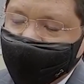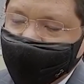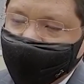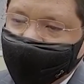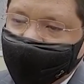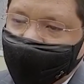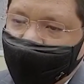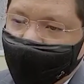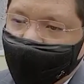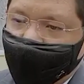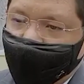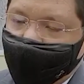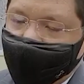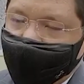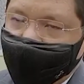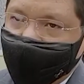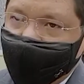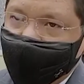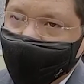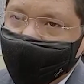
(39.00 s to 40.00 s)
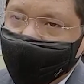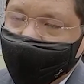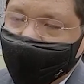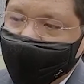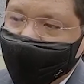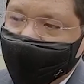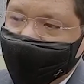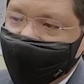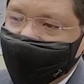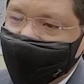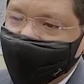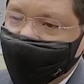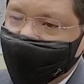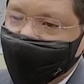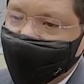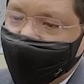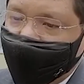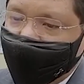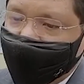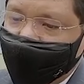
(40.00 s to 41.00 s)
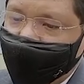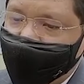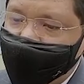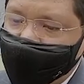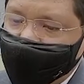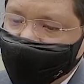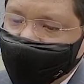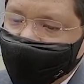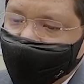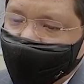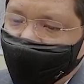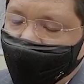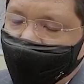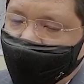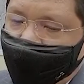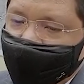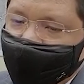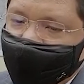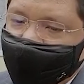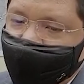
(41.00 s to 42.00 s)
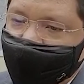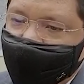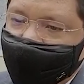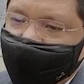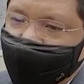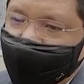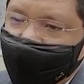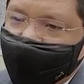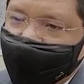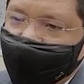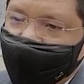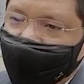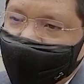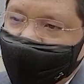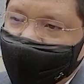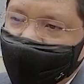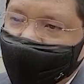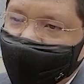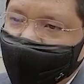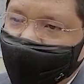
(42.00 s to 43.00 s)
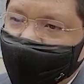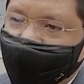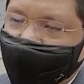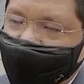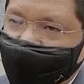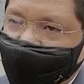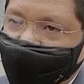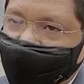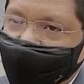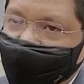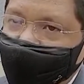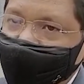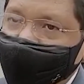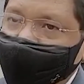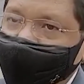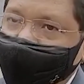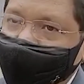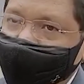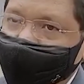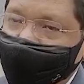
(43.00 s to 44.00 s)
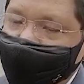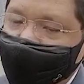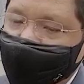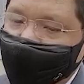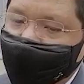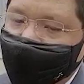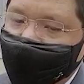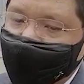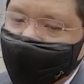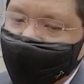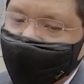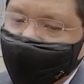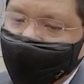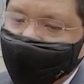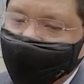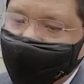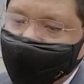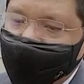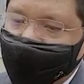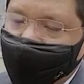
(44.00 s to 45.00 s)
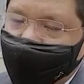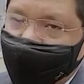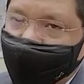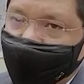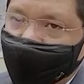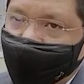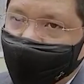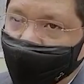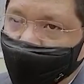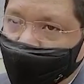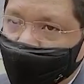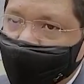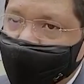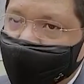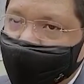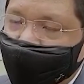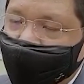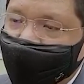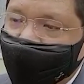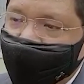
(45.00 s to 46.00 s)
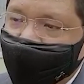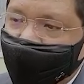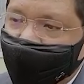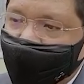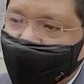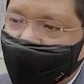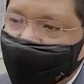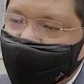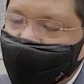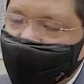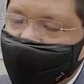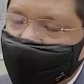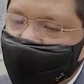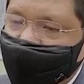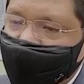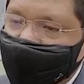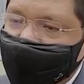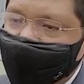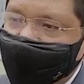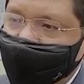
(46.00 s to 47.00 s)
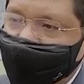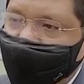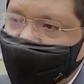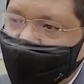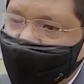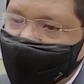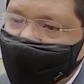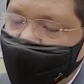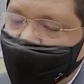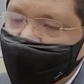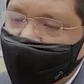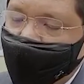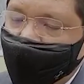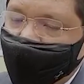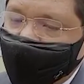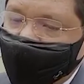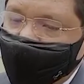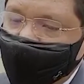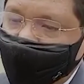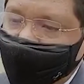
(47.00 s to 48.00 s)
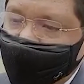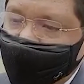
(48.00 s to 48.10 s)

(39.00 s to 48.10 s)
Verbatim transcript: I will not be able to share details with you right now. At the same time, there are another few people, individuals, involved in uh, not just this but last bombing also.